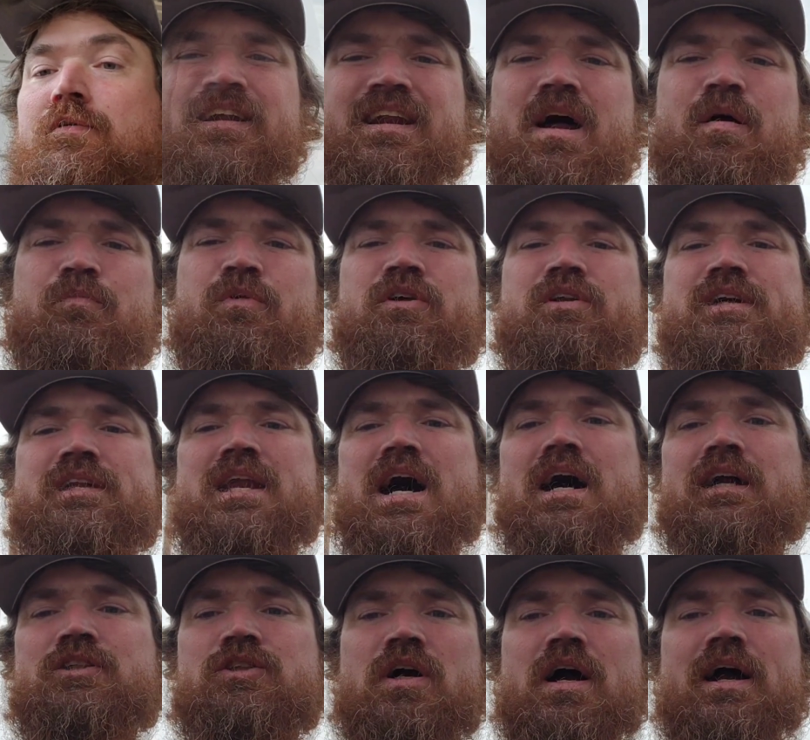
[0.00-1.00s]
I'm really
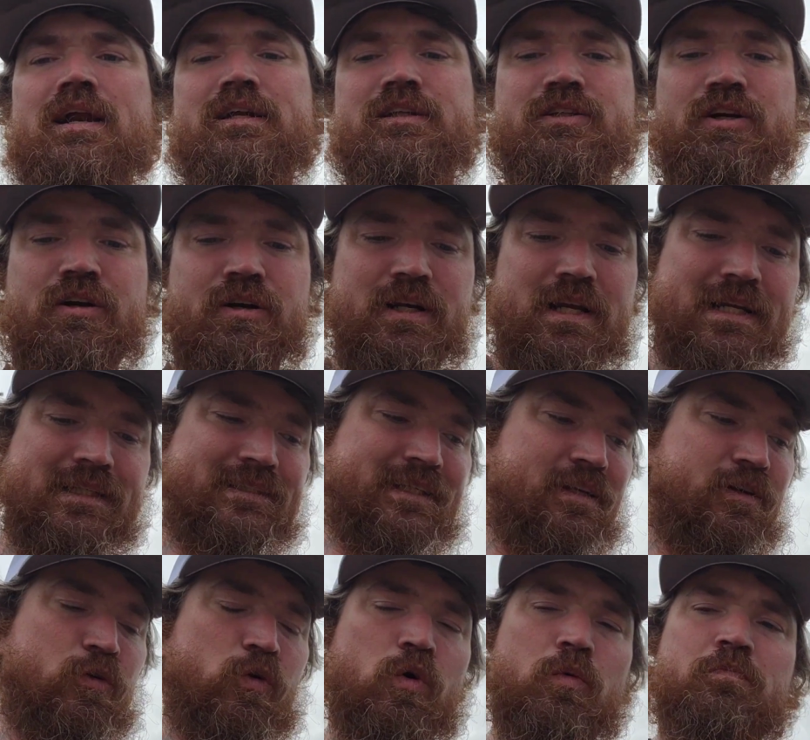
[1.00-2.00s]
not trying to turn this
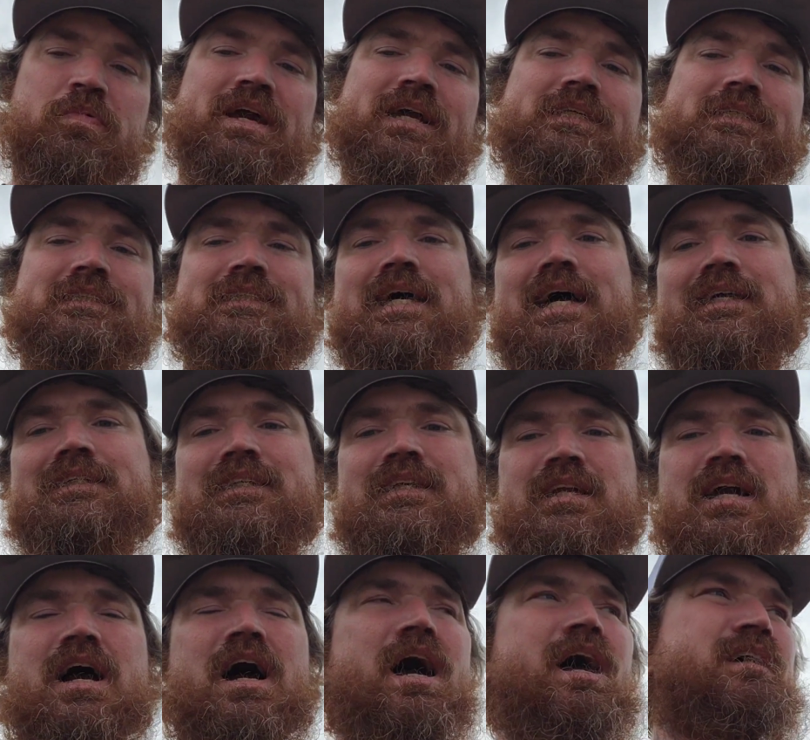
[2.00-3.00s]
into a bitch session,
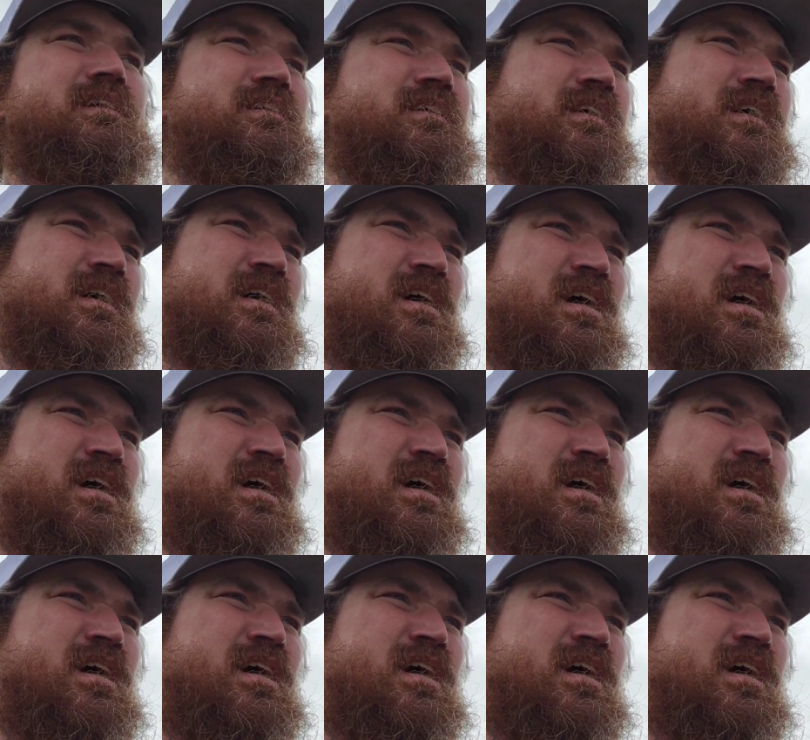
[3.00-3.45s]
guys.